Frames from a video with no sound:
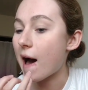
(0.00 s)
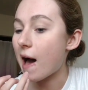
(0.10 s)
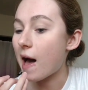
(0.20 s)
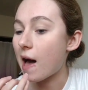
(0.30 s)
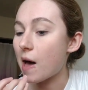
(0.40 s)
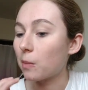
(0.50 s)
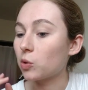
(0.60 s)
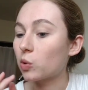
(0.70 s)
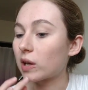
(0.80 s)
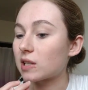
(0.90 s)

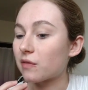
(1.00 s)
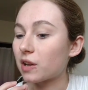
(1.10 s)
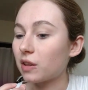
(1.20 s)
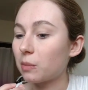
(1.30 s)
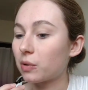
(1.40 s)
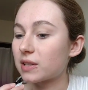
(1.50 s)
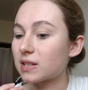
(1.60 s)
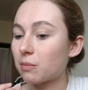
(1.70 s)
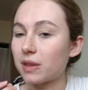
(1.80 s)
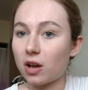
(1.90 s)
you can definitely put
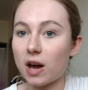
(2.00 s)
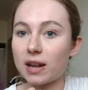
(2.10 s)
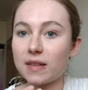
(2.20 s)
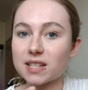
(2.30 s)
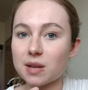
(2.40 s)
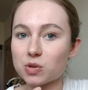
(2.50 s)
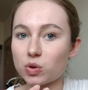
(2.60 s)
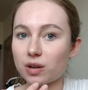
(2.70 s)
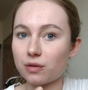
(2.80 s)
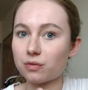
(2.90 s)
something on it, like some
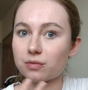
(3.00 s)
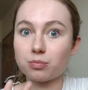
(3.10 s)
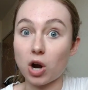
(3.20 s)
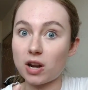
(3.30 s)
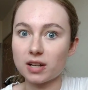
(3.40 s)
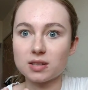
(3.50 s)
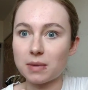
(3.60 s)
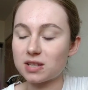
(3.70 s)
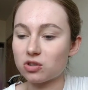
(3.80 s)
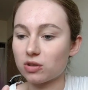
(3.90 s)
sort of product
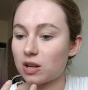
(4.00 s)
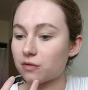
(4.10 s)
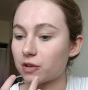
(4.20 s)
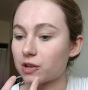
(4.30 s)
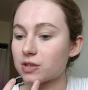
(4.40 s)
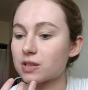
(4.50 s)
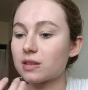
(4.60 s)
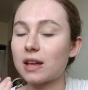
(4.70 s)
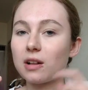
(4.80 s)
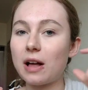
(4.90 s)
meant to treat it
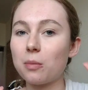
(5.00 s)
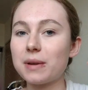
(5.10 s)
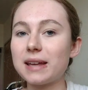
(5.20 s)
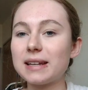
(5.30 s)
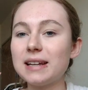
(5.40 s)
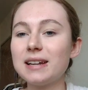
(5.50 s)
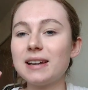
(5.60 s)
first. That'll help it.